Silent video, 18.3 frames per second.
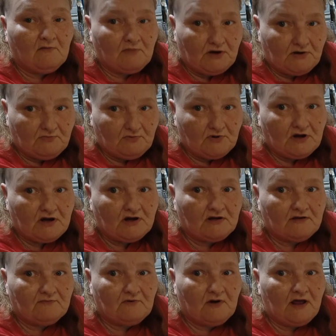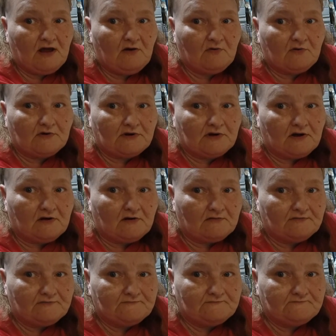People cut the flowers
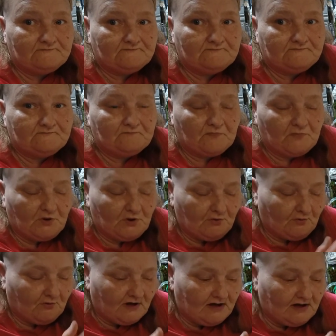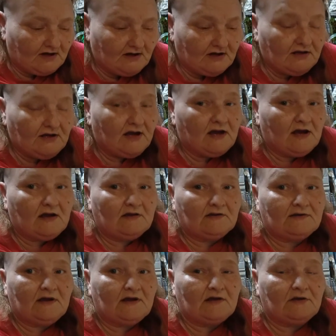off. Granted,
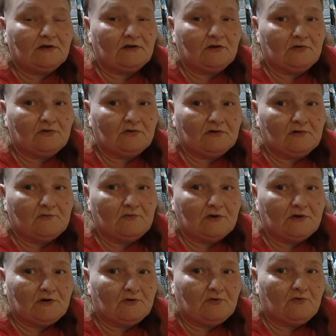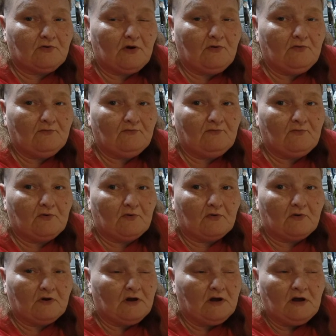yes, that's usually what they're grown
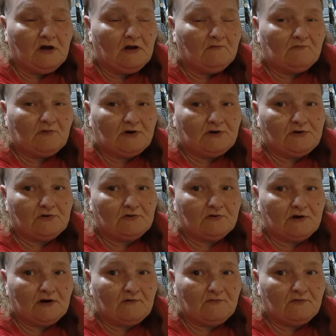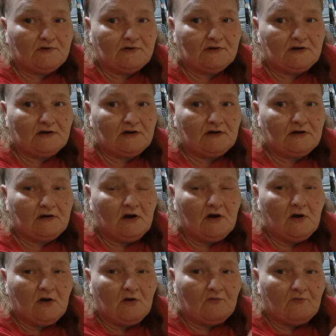for, but you'll never see
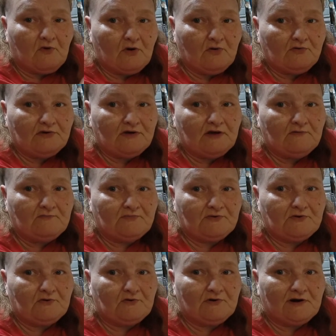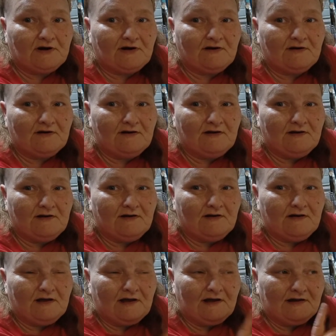rose hips on there
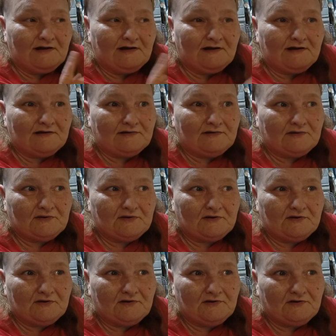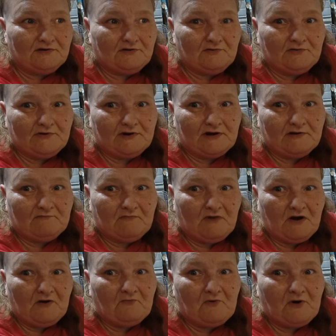unless you look at
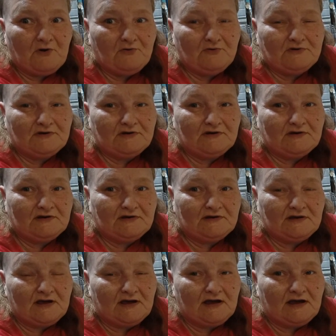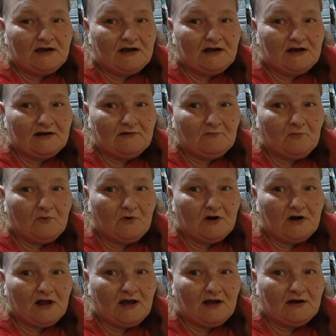my roses and
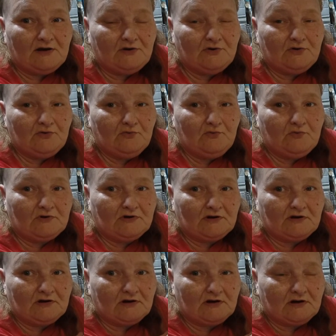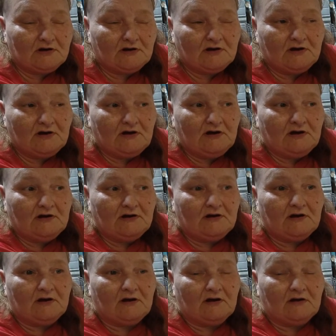what I do with
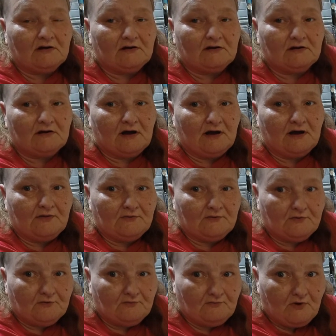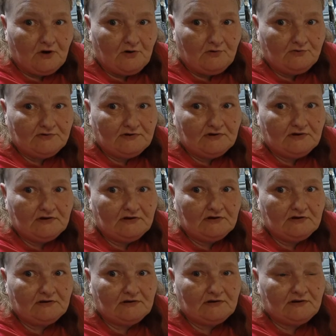the other
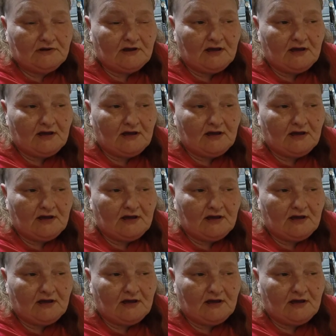roses.